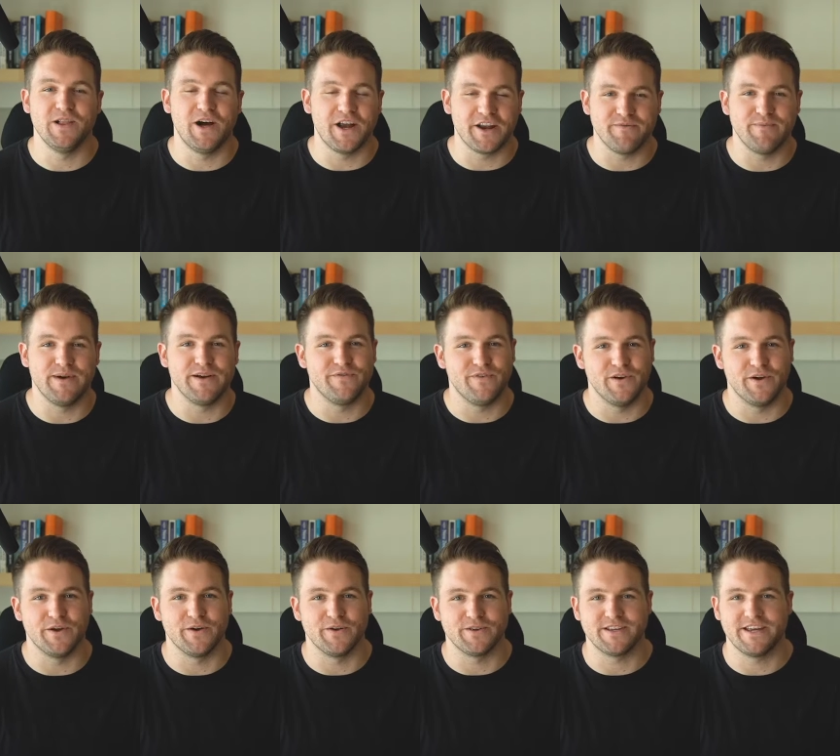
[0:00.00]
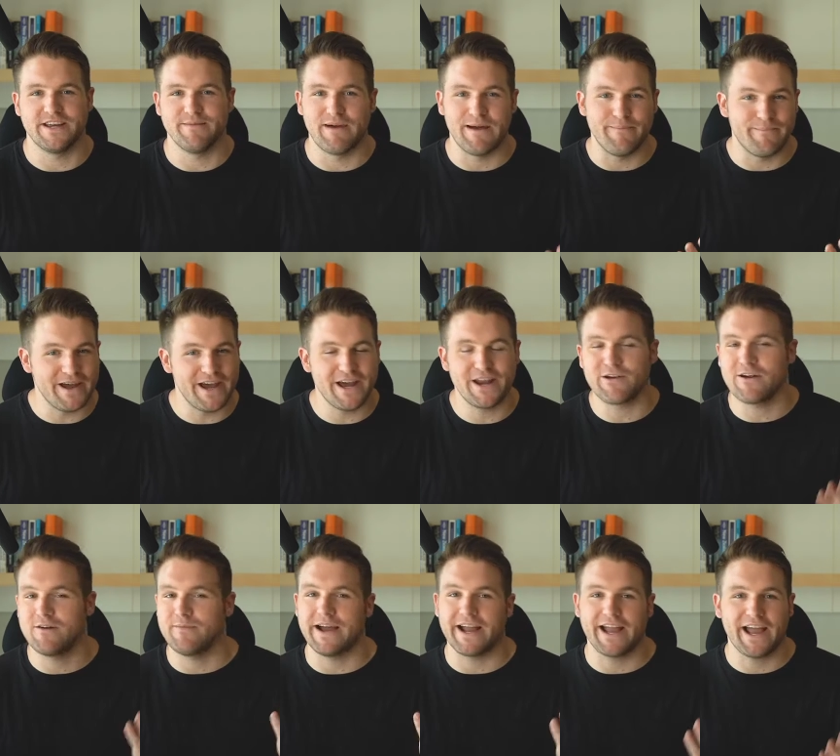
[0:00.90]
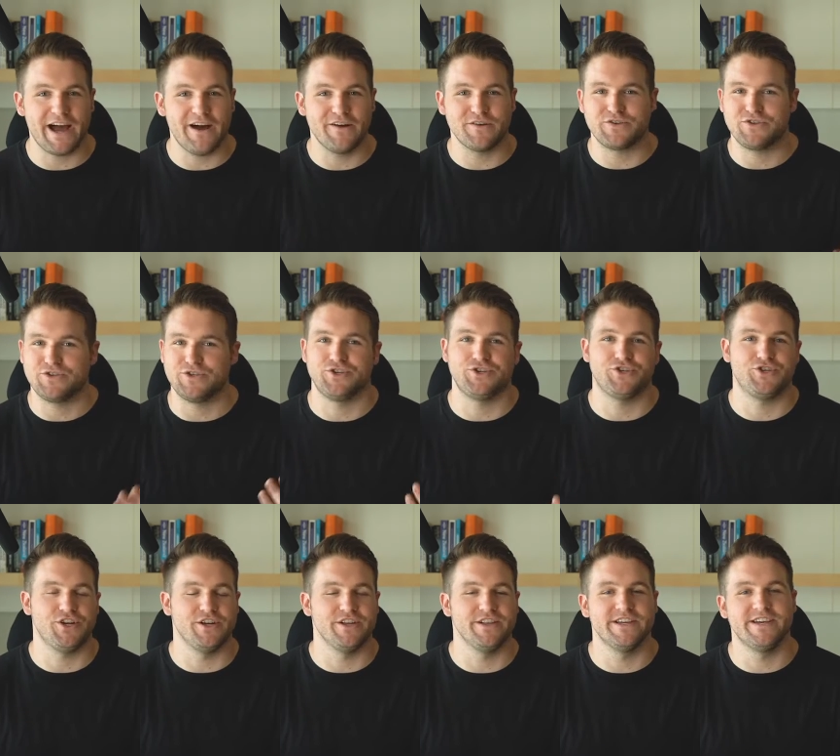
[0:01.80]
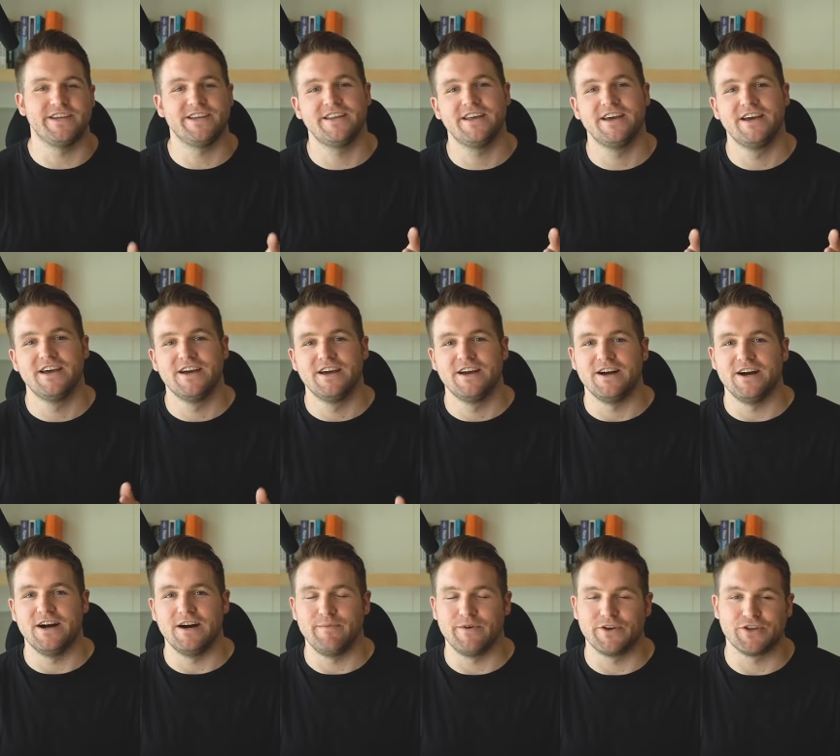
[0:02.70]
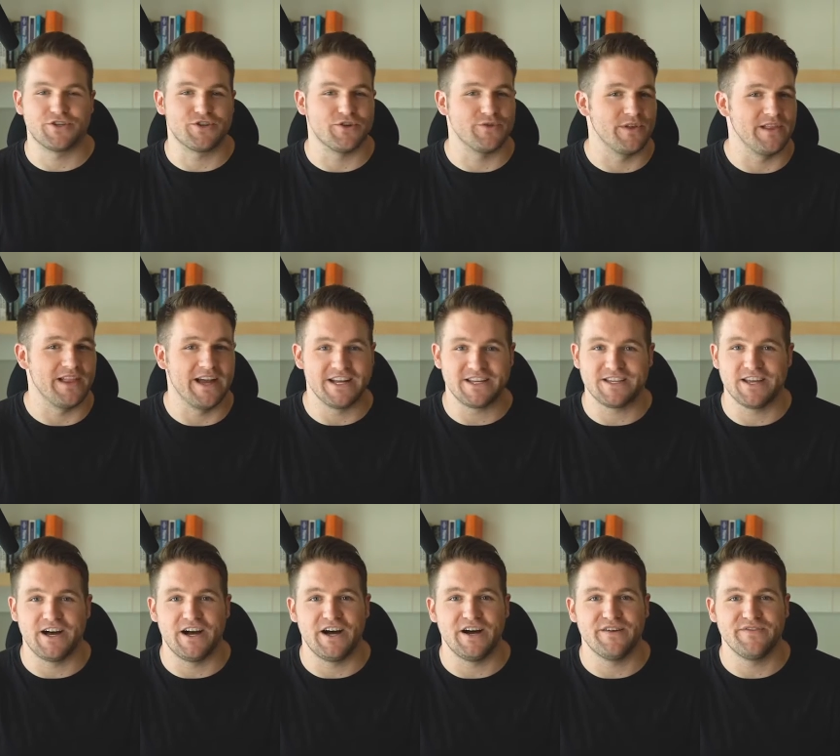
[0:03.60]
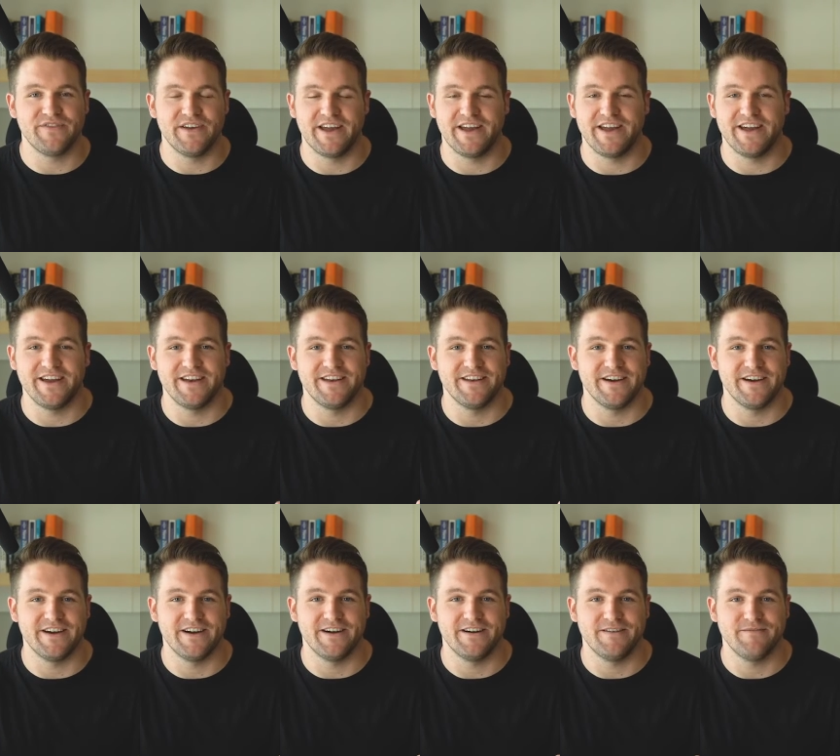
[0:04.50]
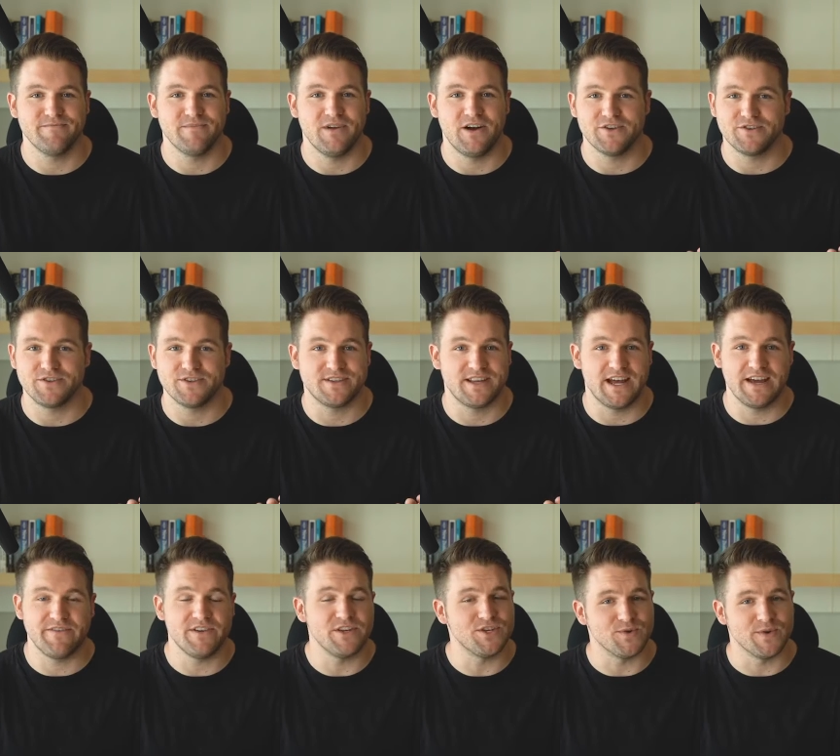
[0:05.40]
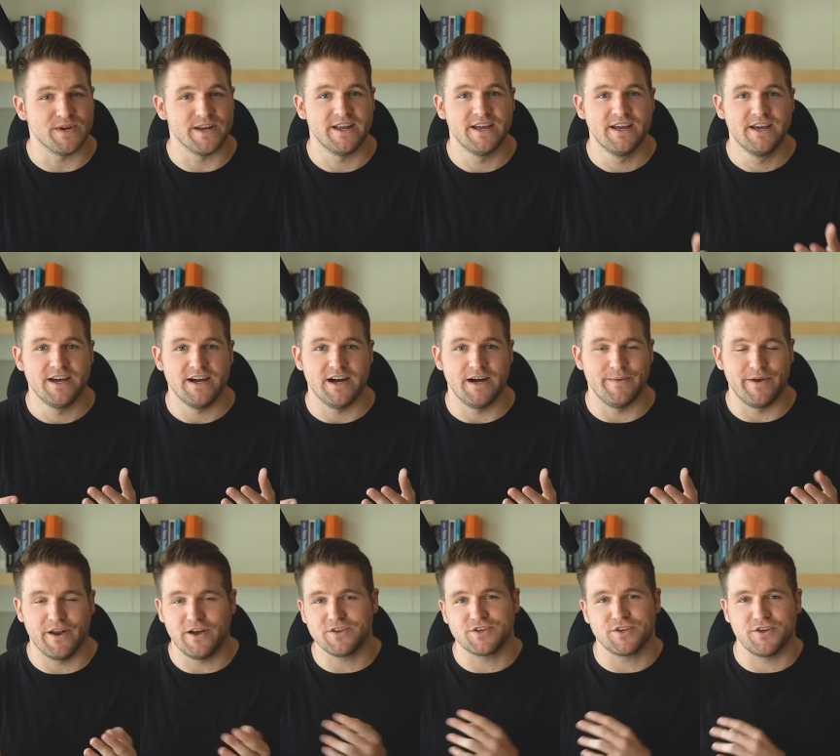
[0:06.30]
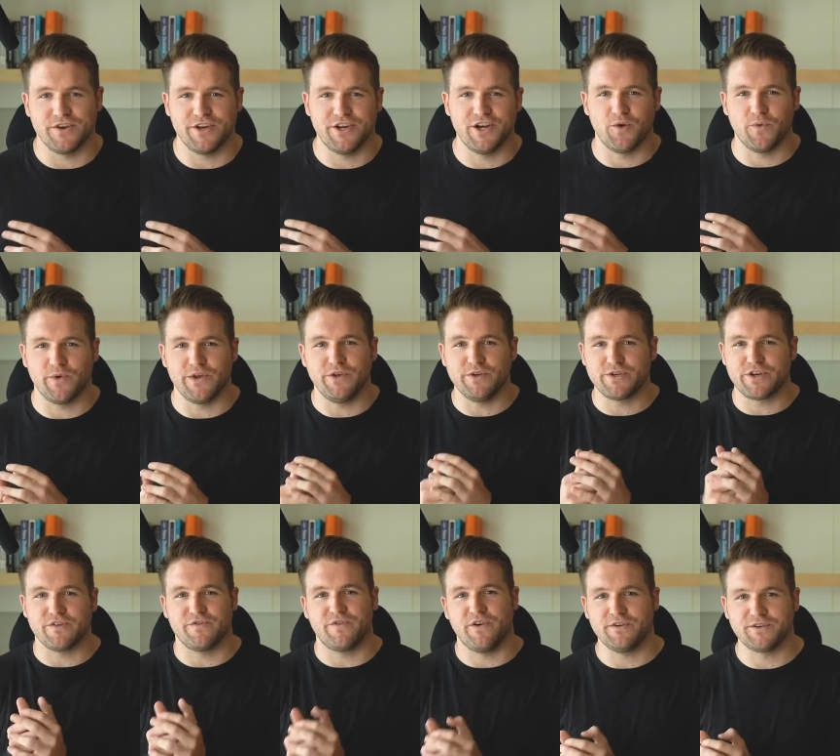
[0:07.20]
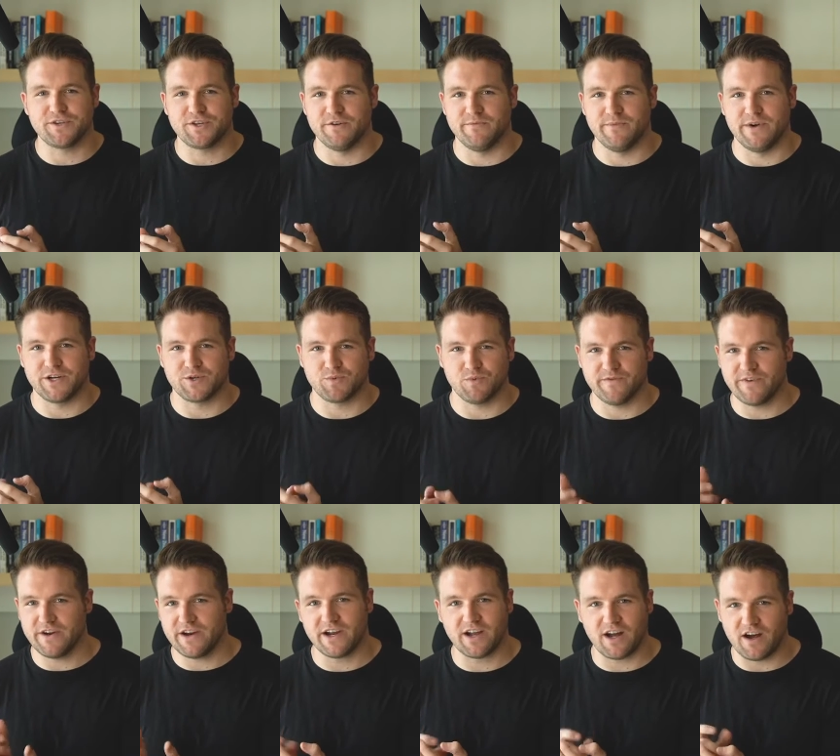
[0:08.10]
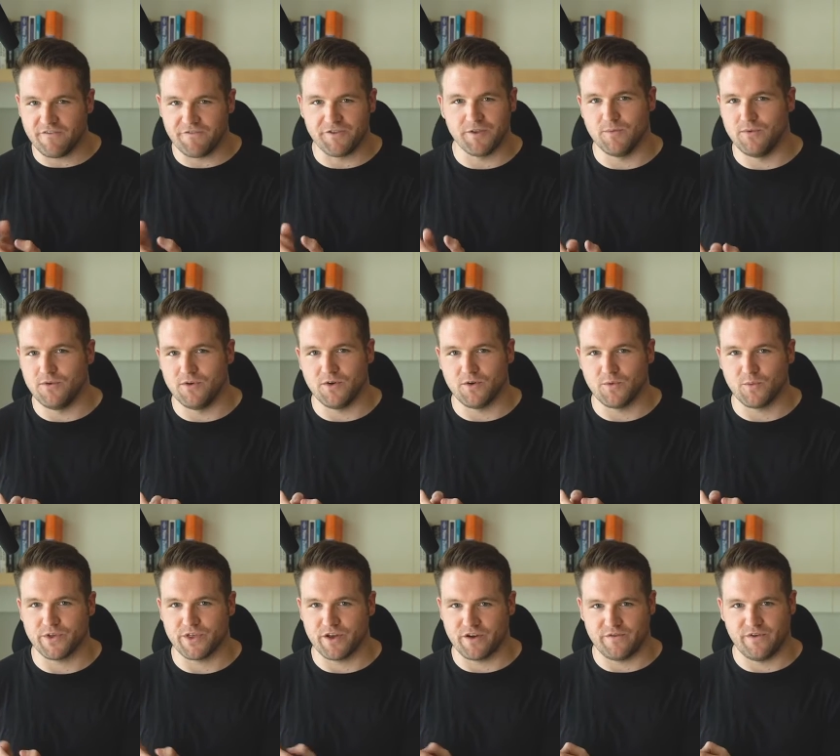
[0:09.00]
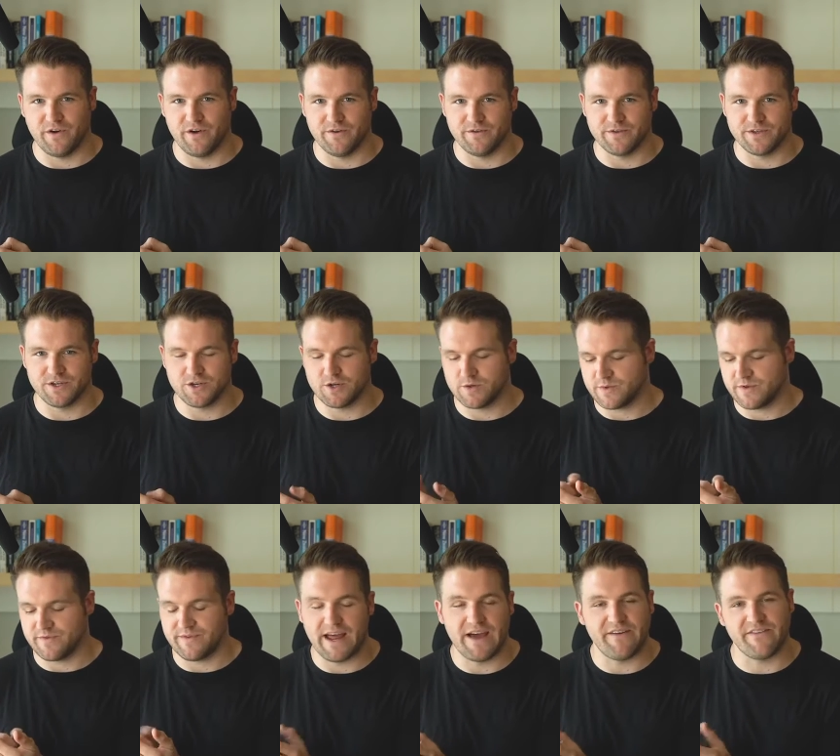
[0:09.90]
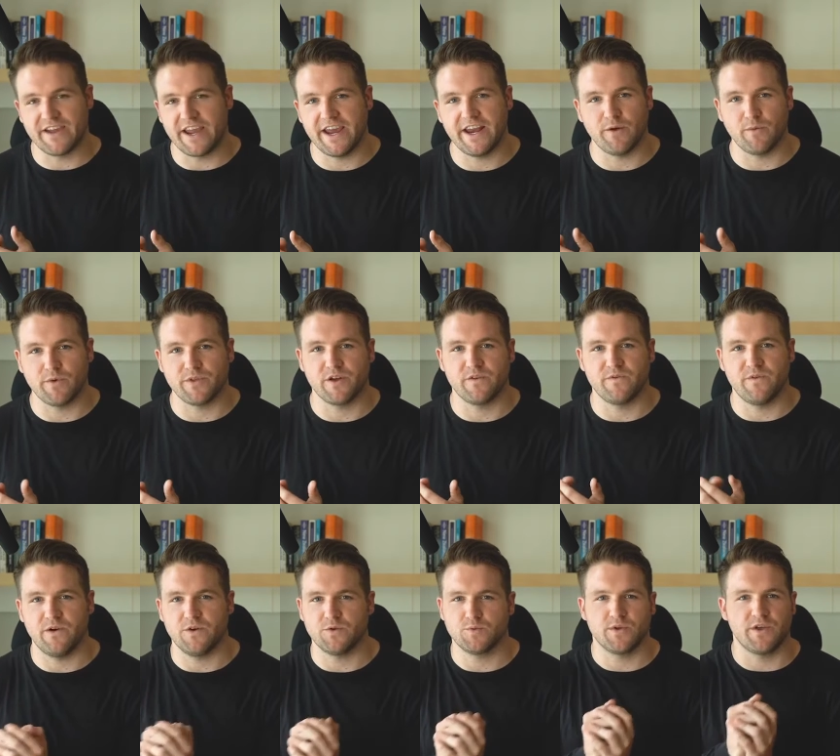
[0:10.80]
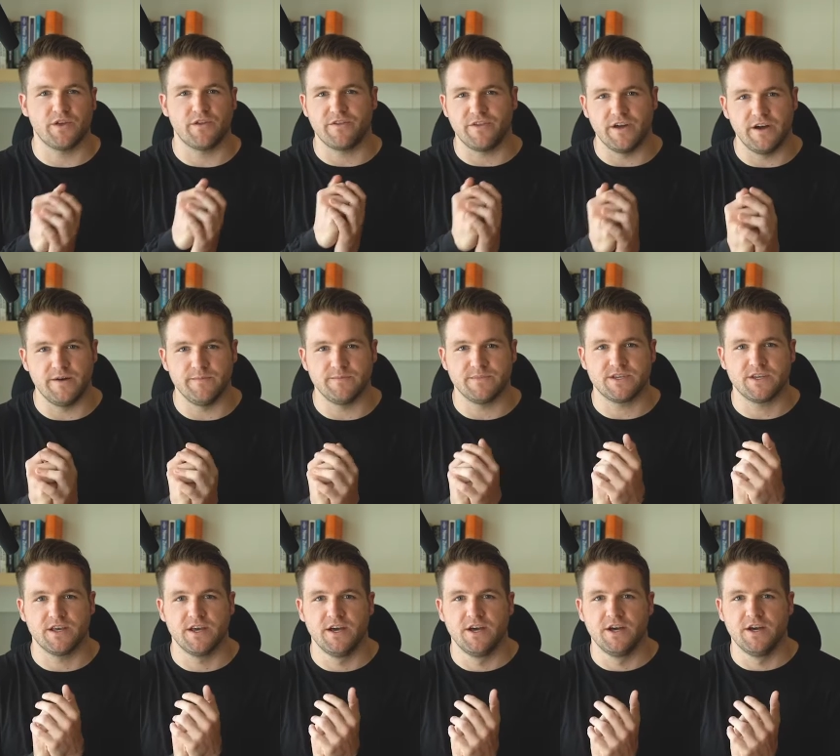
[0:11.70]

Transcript: lot of my photos in my bed or on my couch, just chilling. I'll just turn the lights off and I'll just dive into it. And also, we use our phones so much. We're very comfortable with our phones in terms of navigating with our phones with our thumbs.